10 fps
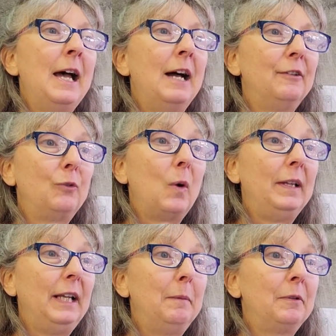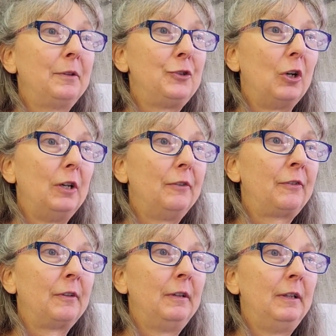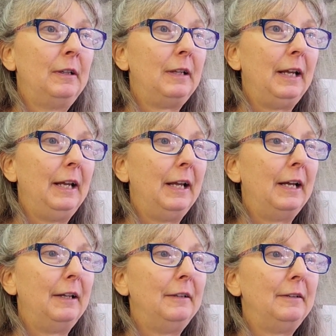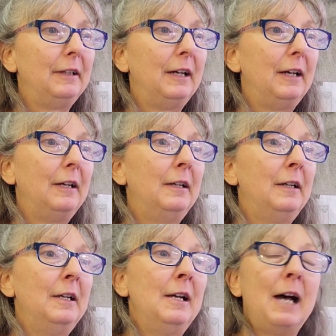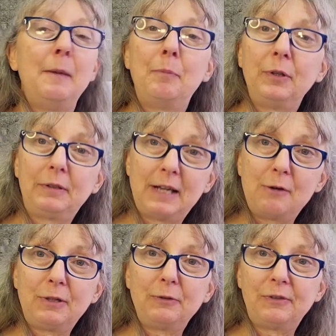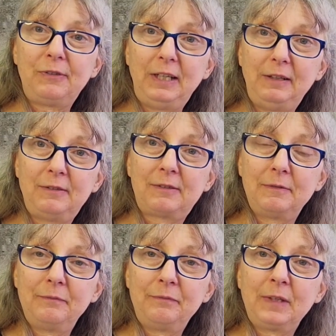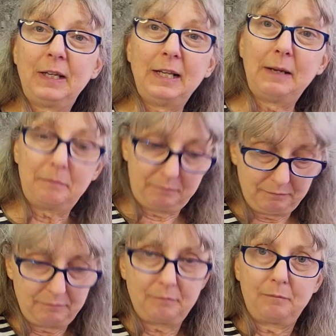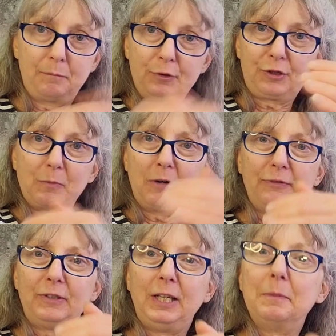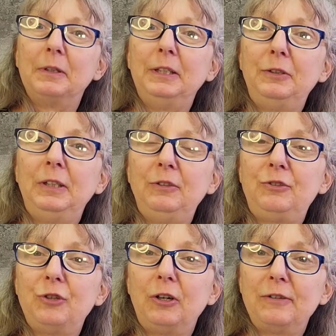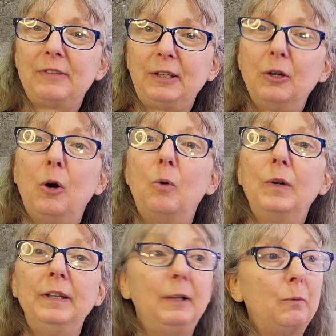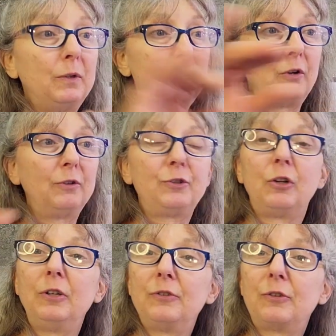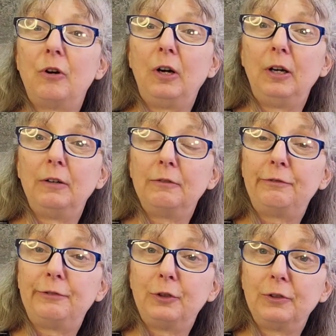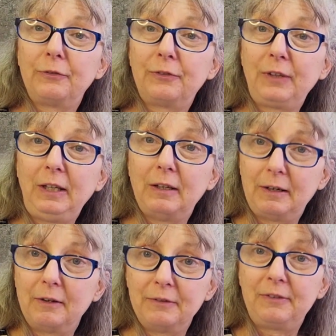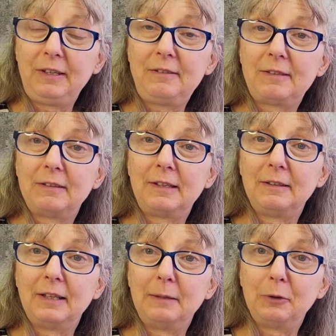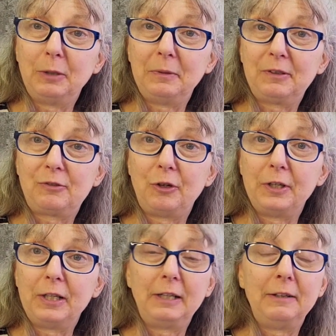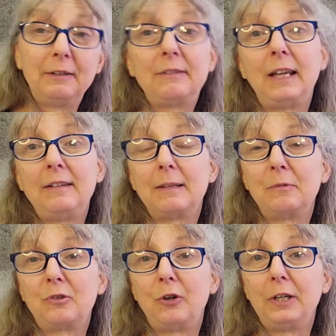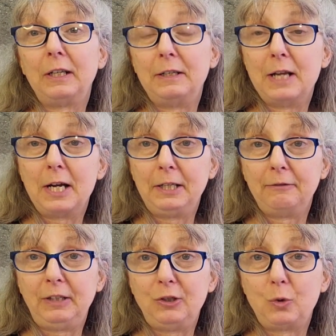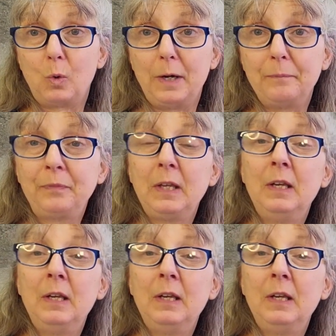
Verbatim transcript: Uh, so I label the jars and uh, I put count out the seeds and I push them off the table into each jar as I go. And then once all the jars are full of seed of the seeds that, that, that I'm going to be starting, and in this case I'm starting nine of each one